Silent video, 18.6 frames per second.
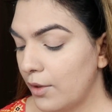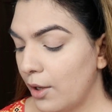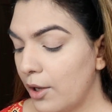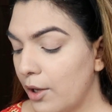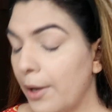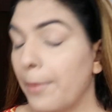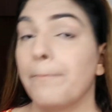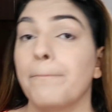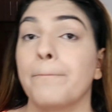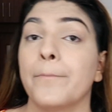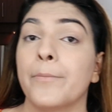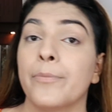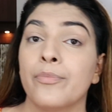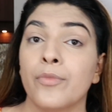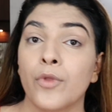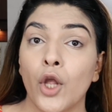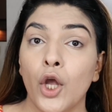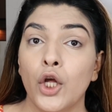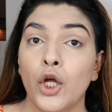Okay.
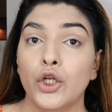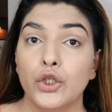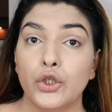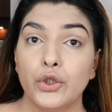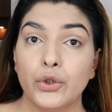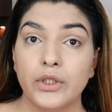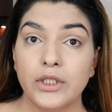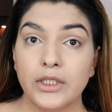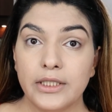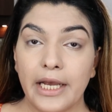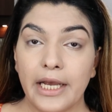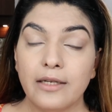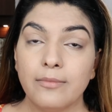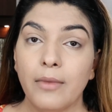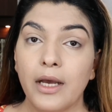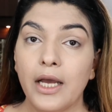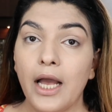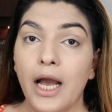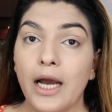To
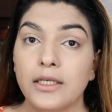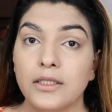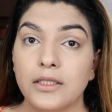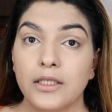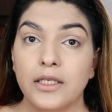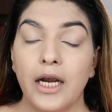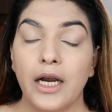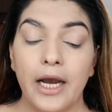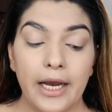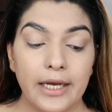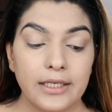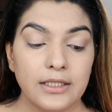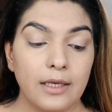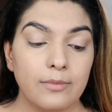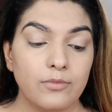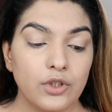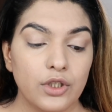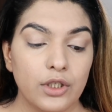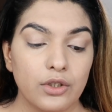set my under eyes,
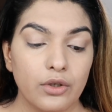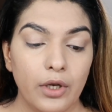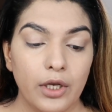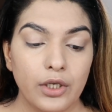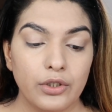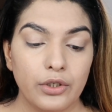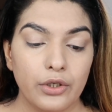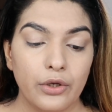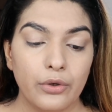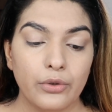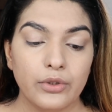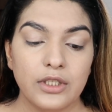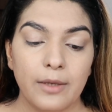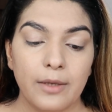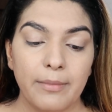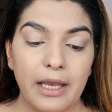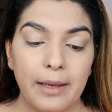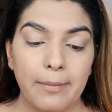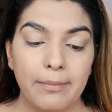I'm just going to use the
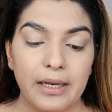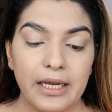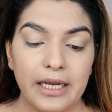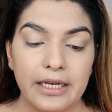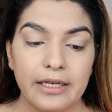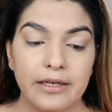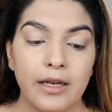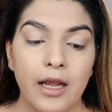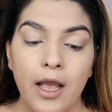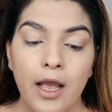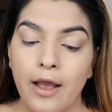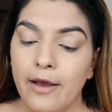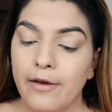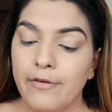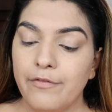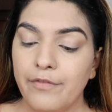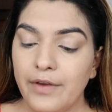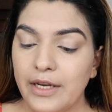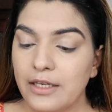Maybelline
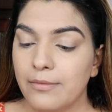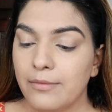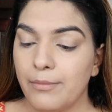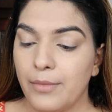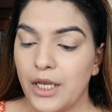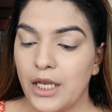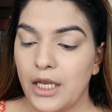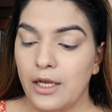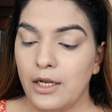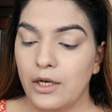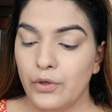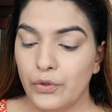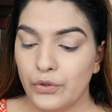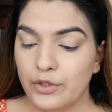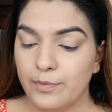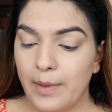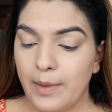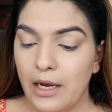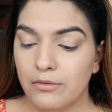Fit Me
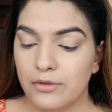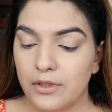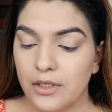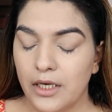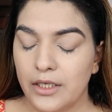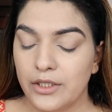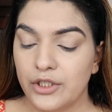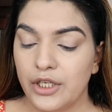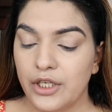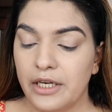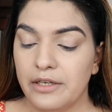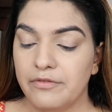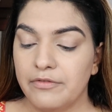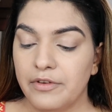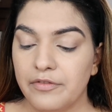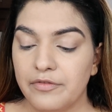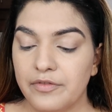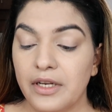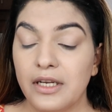Loose Powder in shade
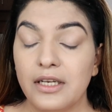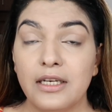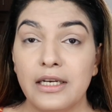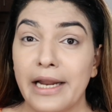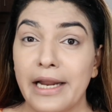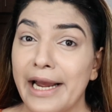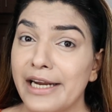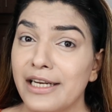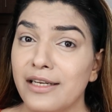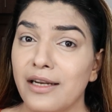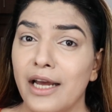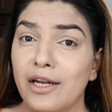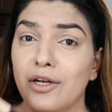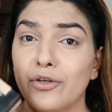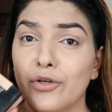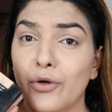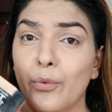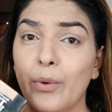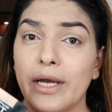15 Light. I
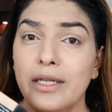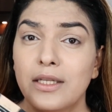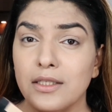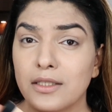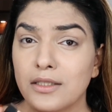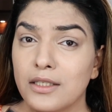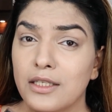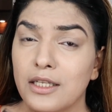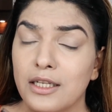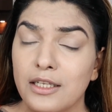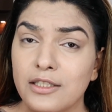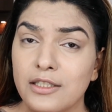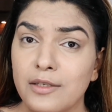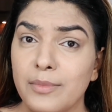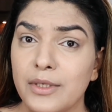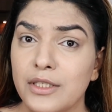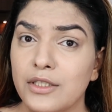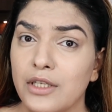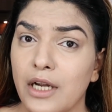don't know why it's a
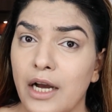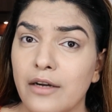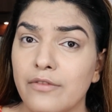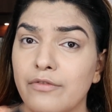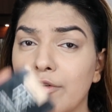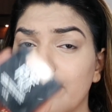little bit dark